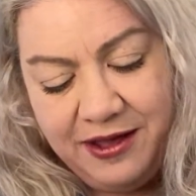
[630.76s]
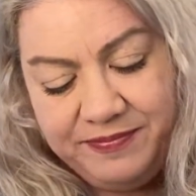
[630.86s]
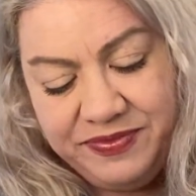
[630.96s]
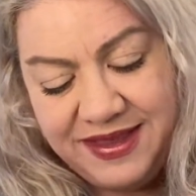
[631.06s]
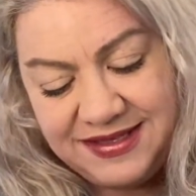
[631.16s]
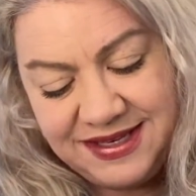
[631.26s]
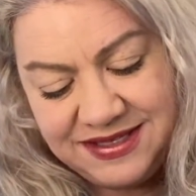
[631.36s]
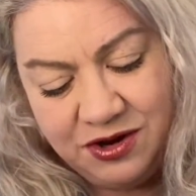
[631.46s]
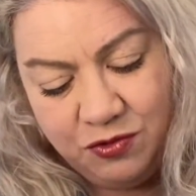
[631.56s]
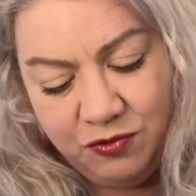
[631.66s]
This is
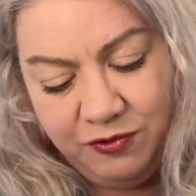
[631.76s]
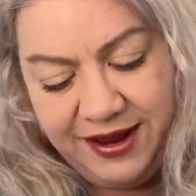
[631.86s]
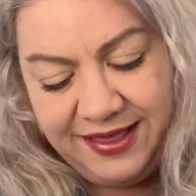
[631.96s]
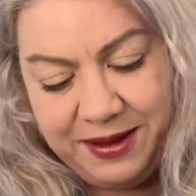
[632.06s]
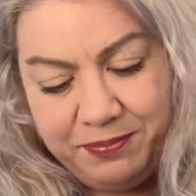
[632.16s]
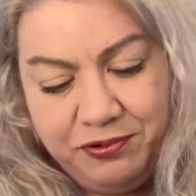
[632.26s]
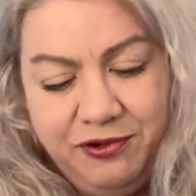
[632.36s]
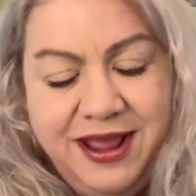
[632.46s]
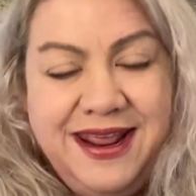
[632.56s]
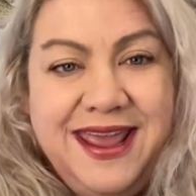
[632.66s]
a really
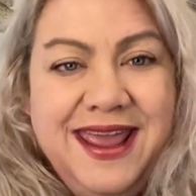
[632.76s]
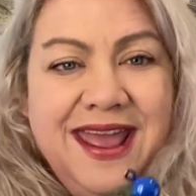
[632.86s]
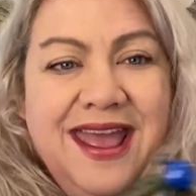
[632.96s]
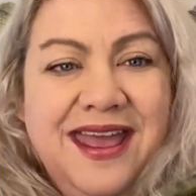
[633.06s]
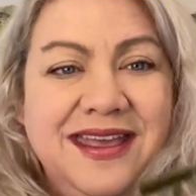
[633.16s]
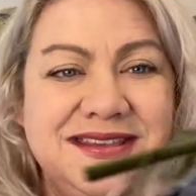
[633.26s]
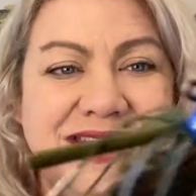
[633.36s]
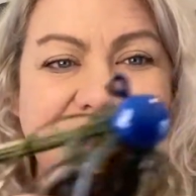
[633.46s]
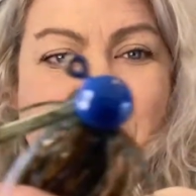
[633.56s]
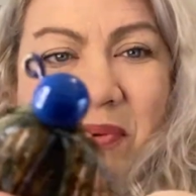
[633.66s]
pretty, it's
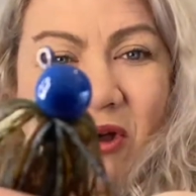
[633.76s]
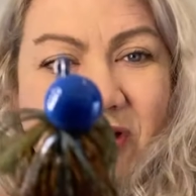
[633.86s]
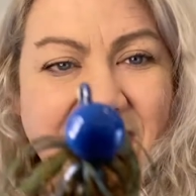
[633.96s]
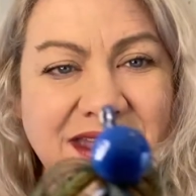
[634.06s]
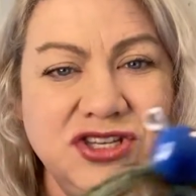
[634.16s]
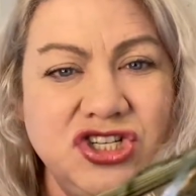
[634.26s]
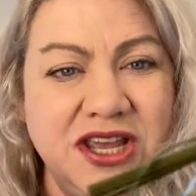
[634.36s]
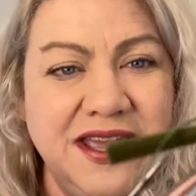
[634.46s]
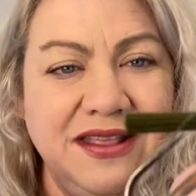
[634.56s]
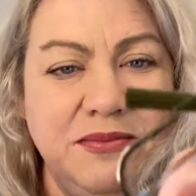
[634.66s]
got a ball head
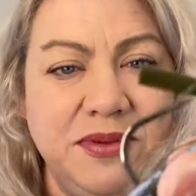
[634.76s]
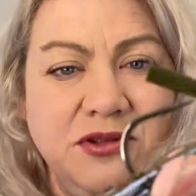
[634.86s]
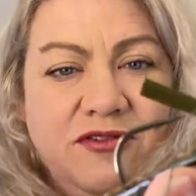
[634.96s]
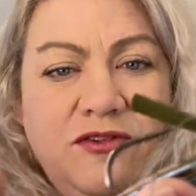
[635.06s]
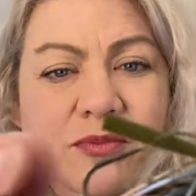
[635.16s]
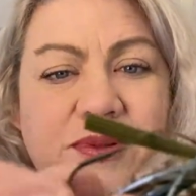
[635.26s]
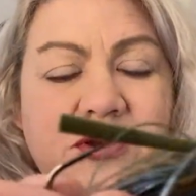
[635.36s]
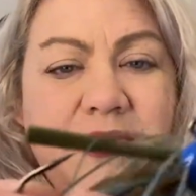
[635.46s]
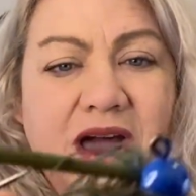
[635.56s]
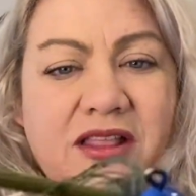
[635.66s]
jig in a beautiful
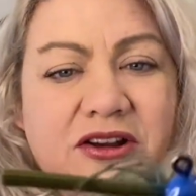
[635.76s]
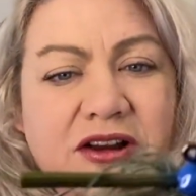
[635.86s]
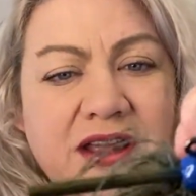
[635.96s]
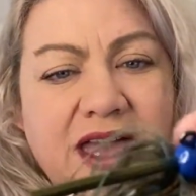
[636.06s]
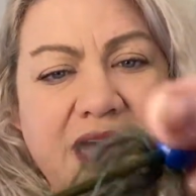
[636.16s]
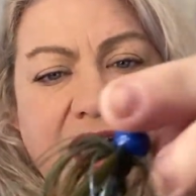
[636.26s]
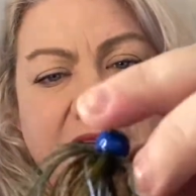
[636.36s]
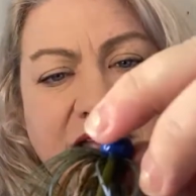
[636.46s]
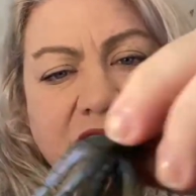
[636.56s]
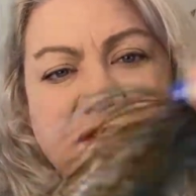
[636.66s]
blue color.
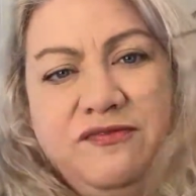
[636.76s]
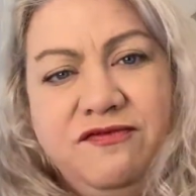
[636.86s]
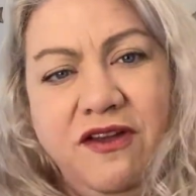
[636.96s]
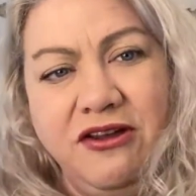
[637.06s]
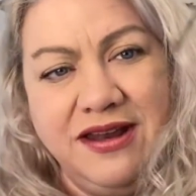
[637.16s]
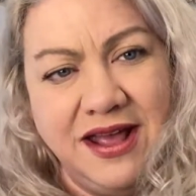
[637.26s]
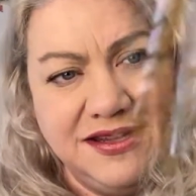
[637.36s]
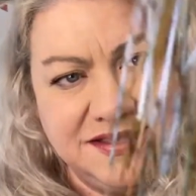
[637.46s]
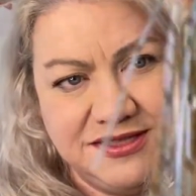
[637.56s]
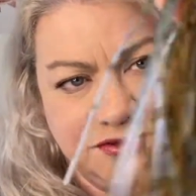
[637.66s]
Got a very
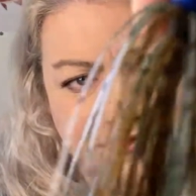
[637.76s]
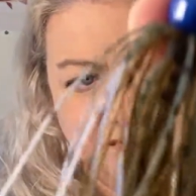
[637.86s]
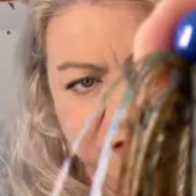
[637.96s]
nice sort of